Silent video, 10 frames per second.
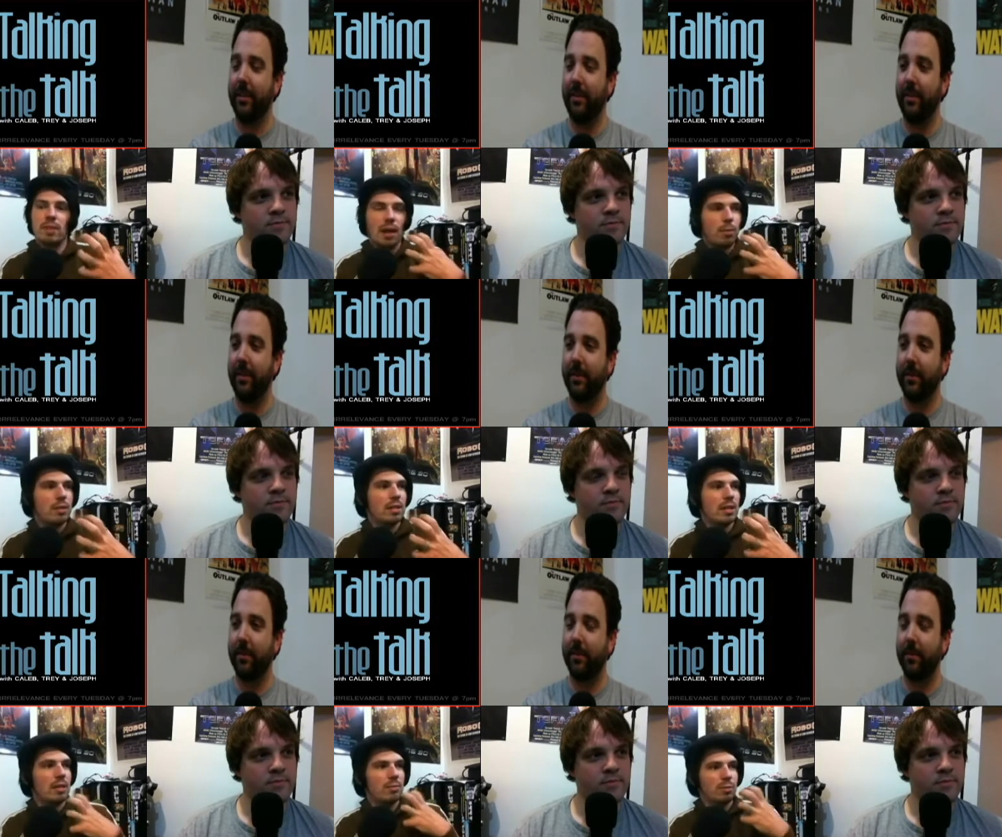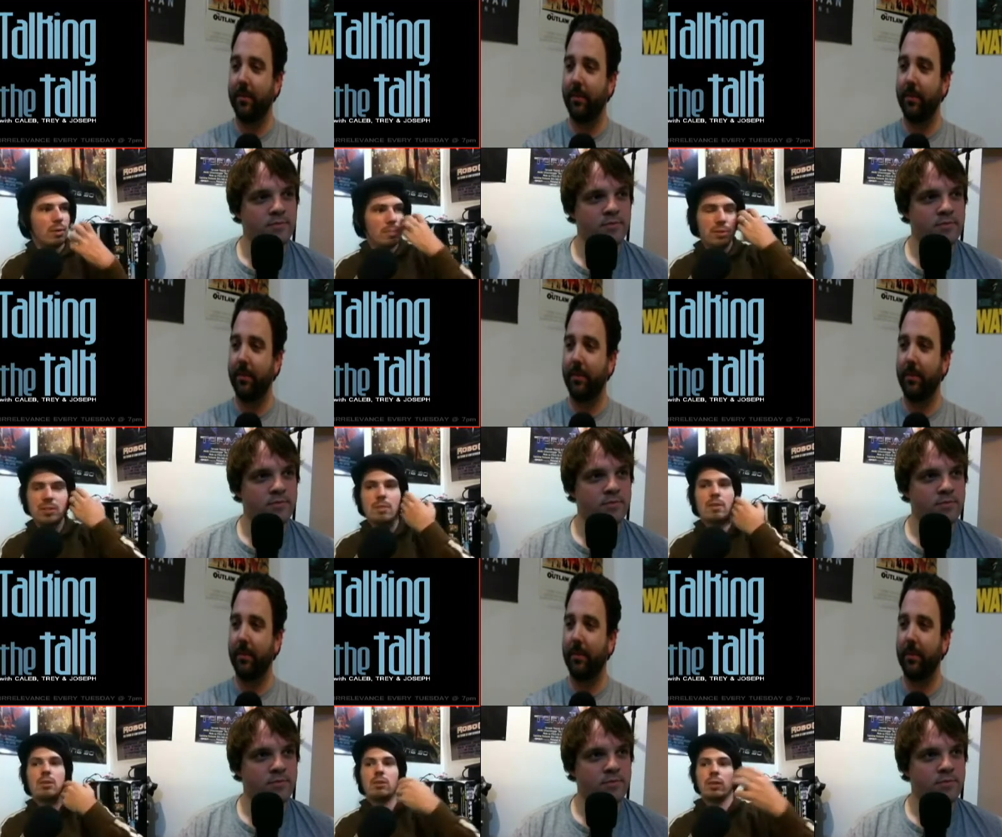Speaker 1: I would if somebody puts them
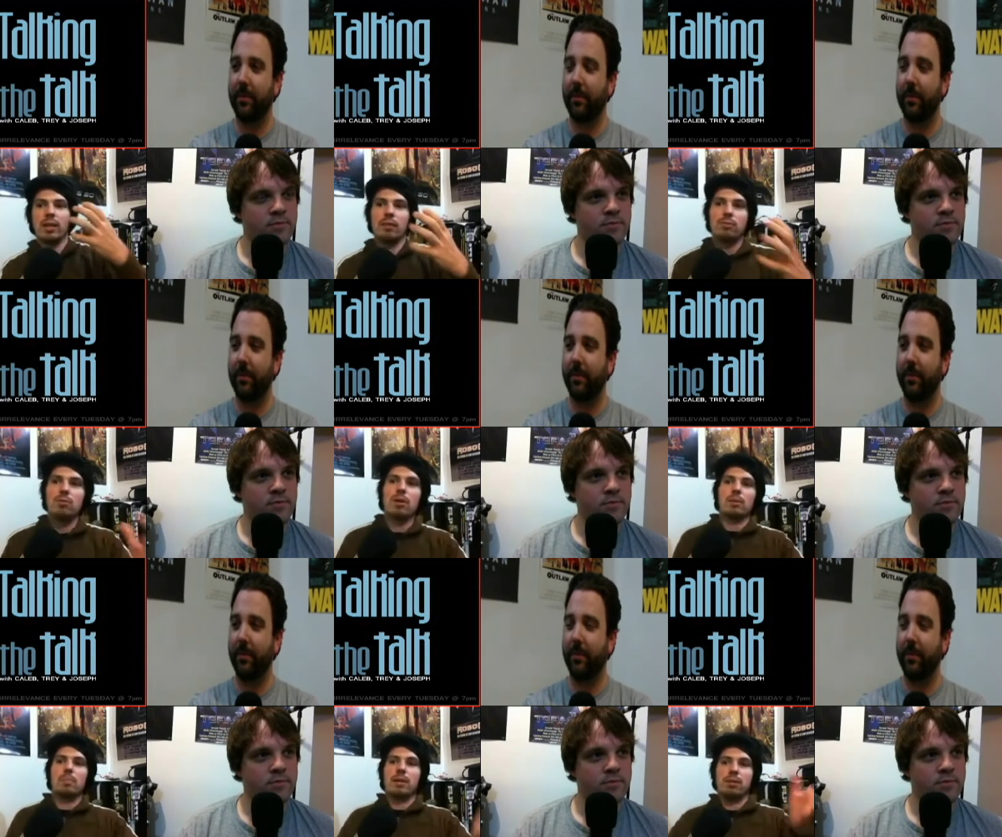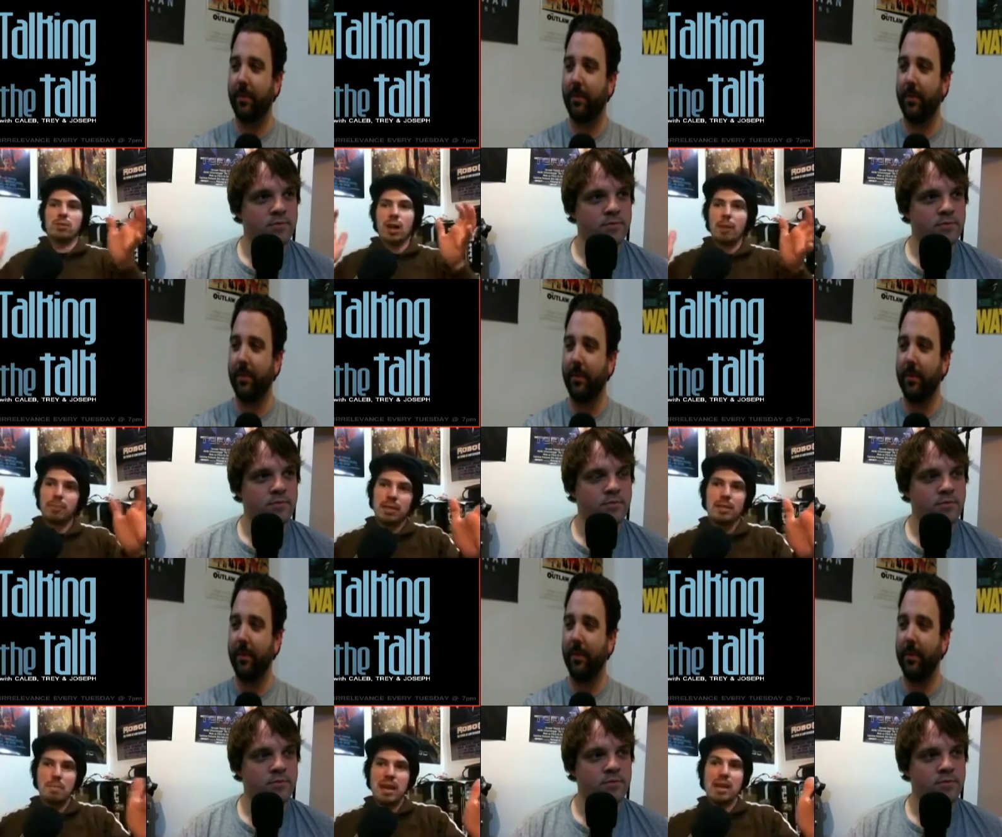in there like if you got to pick your top
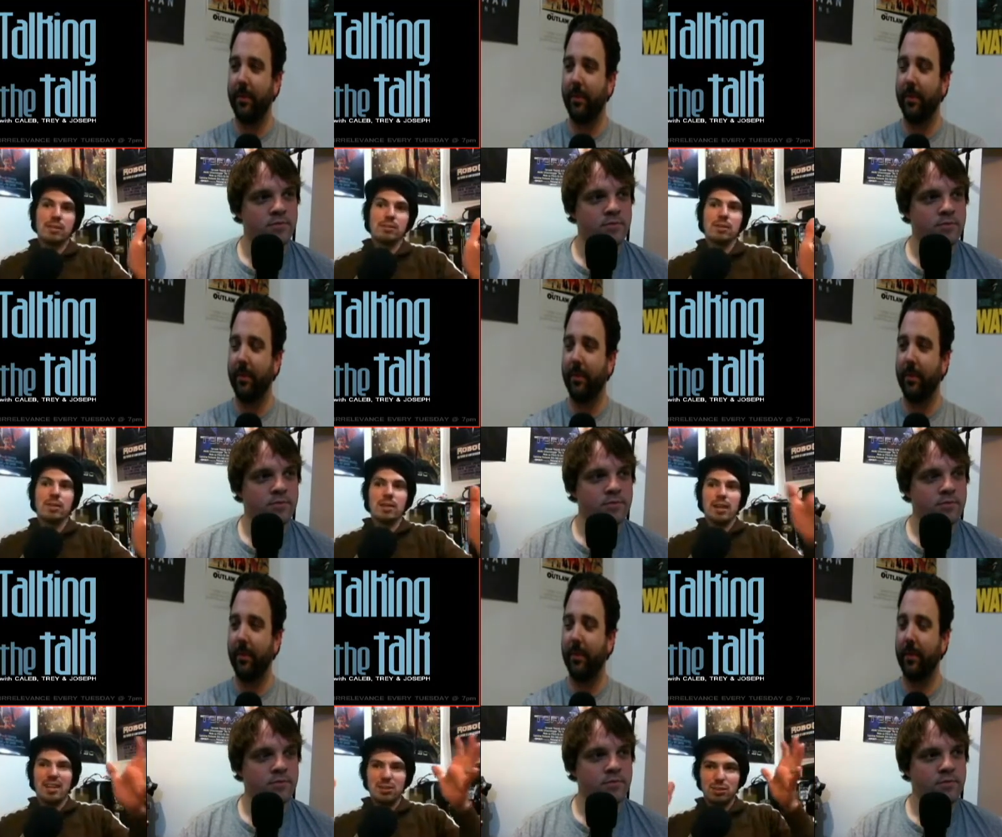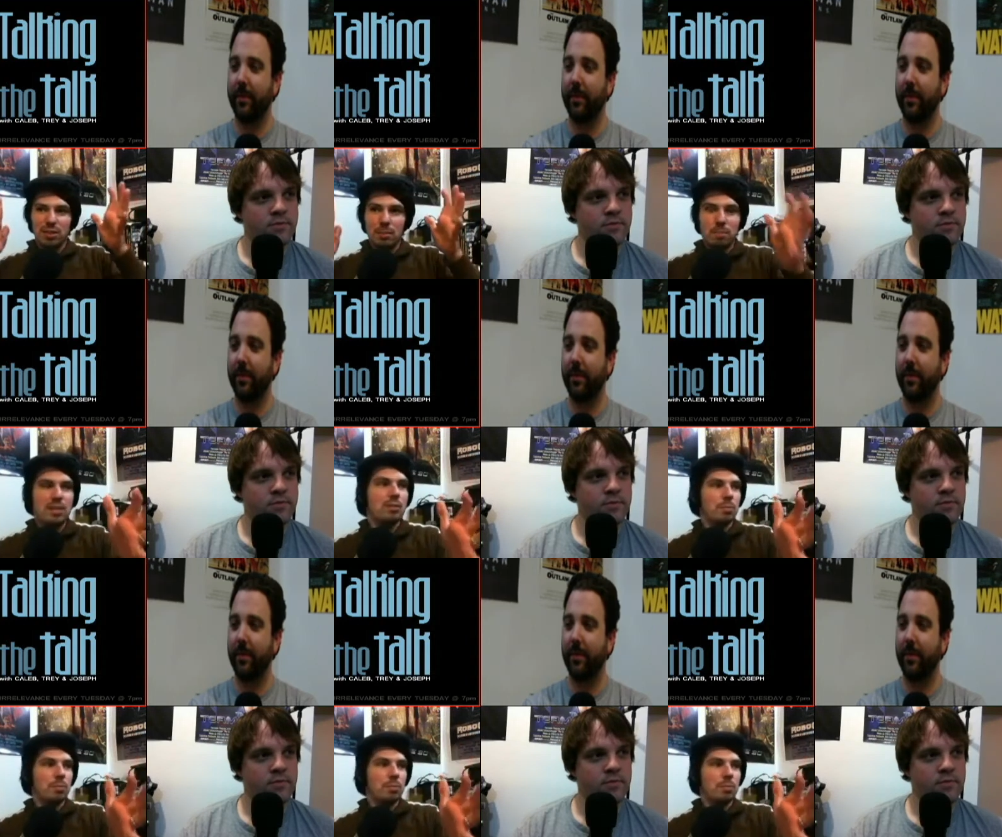ten bands and you say the Beach